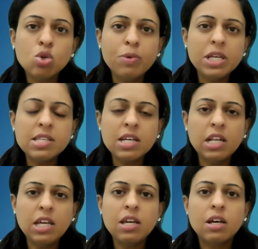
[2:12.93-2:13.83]
So
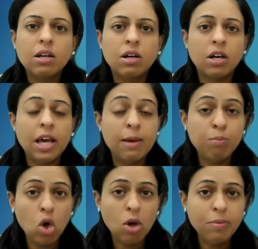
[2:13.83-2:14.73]
basically,
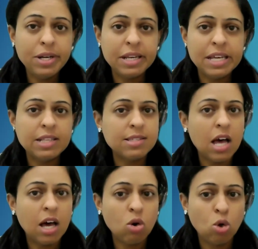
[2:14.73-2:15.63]
employment rates
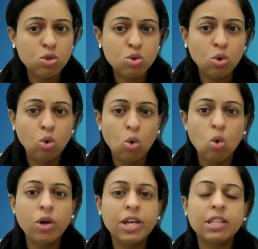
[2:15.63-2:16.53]
are also
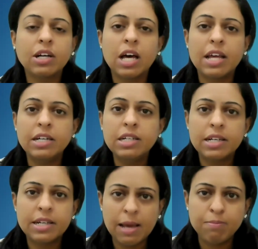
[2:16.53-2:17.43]
low in the current
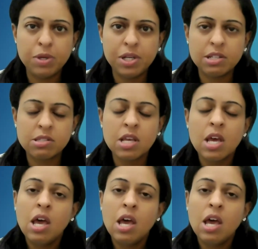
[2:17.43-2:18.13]
time periods.